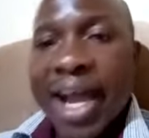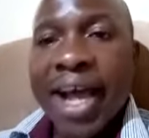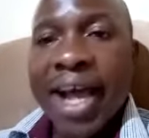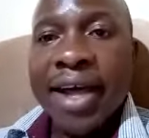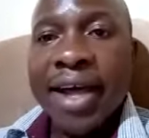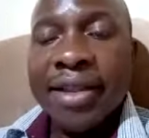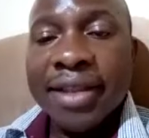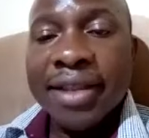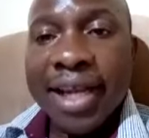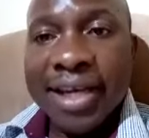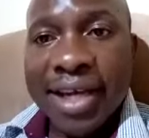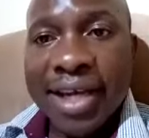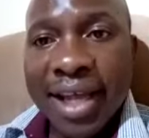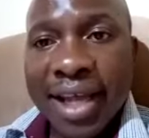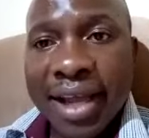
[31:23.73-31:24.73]

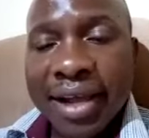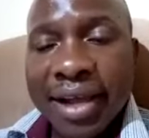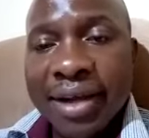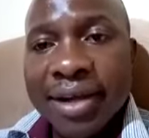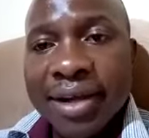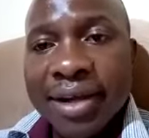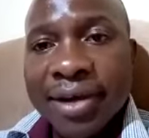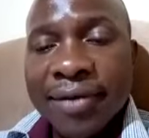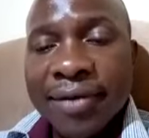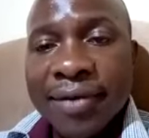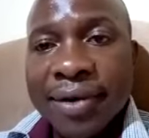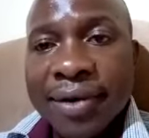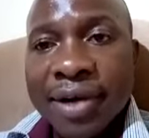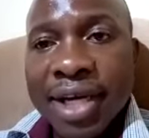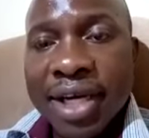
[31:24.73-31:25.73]
third day of
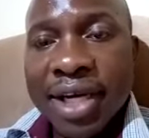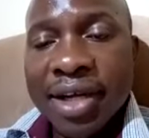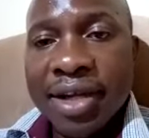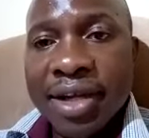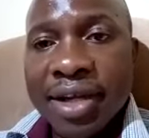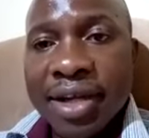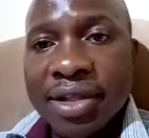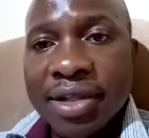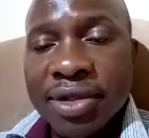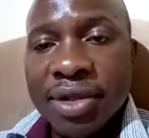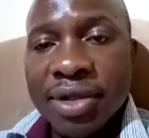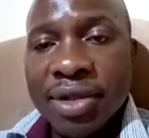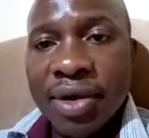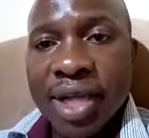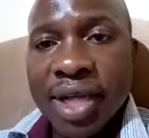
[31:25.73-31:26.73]
our
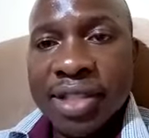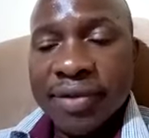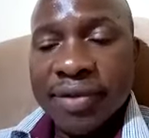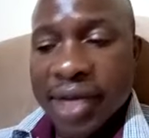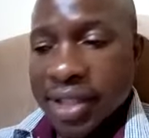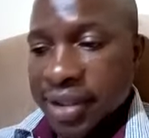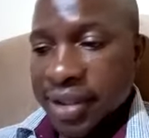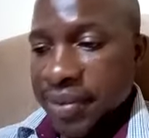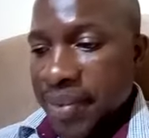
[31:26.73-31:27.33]
August fast,